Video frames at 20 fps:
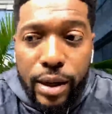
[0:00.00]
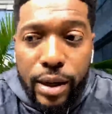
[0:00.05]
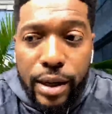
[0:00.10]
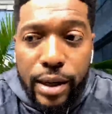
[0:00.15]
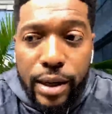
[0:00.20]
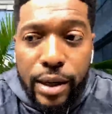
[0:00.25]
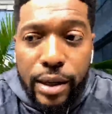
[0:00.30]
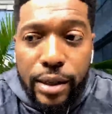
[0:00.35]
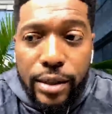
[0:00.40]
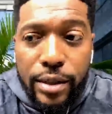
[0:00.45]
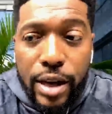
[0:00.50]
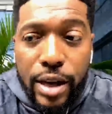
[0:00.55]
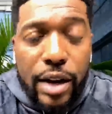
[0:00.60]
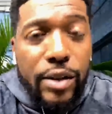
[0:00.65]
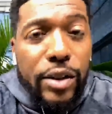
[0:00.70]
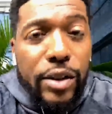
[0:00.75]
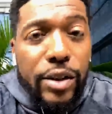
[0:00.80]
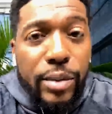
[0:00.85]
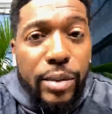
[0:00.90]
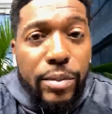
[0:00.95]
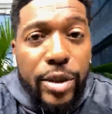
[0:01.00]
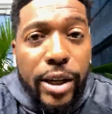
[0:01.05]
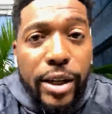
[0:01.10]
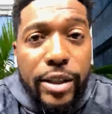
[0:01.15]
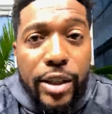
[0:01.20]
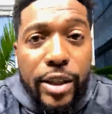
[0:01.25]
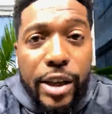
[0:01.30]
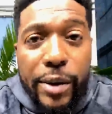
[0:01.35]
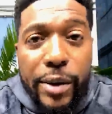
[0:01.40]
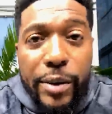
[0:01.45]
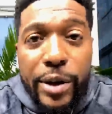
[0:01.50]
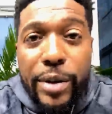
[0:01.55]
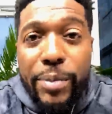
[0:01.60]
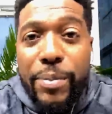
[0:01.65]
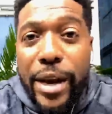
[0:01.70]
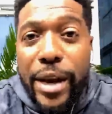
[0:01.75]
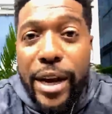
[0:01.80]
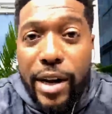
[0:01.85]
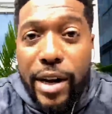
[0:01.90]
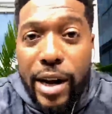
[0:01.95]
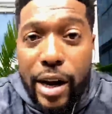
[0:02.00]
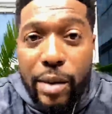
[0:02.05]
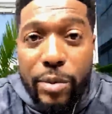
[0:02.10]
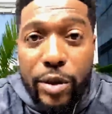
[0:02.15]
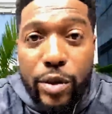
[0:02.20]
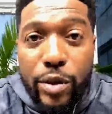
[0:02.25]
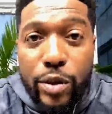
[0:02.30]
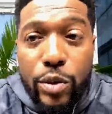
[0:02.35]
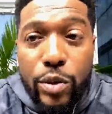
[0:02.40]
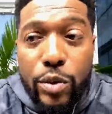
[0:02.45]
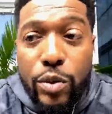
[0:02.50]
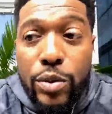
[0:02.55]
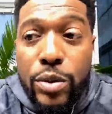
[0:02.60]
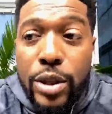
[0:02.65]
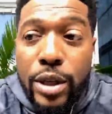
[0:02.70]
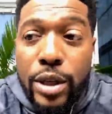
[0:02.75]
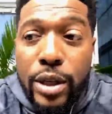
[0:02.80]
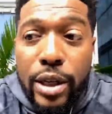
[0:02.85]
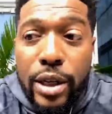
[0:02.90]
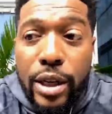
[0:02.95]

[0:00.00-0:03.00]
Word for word: uh, doctor named Dr. Eric Manheimer who,